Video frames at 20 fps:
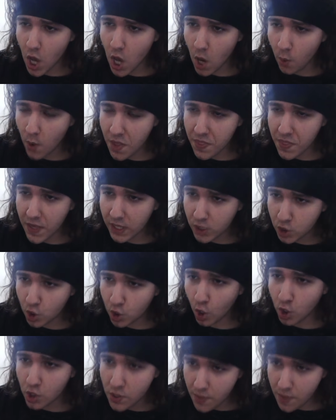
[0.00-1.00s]
when they
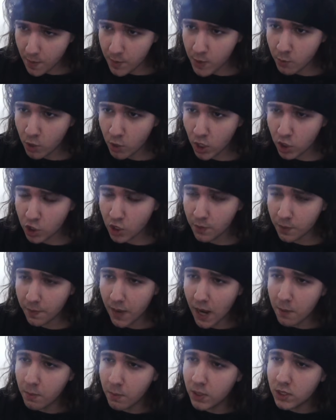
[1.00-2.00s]
started the pre-production
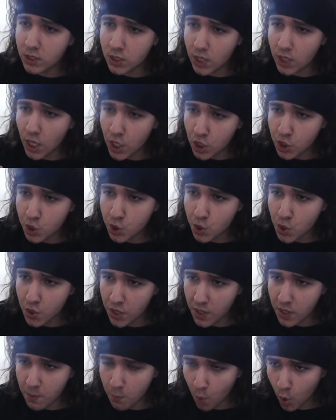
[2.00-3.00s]
plan, but it's
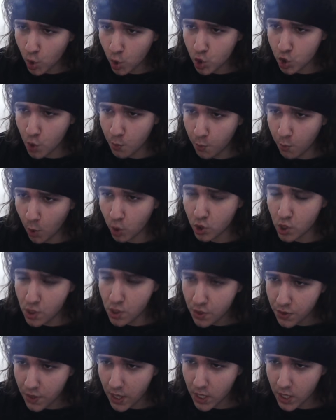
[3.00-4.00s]
the most
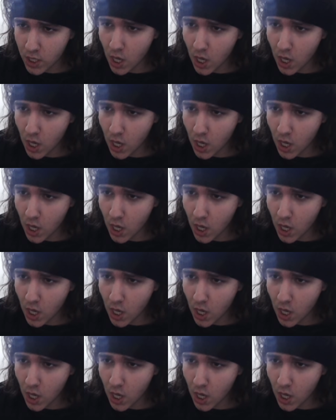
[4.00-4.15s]
important thing.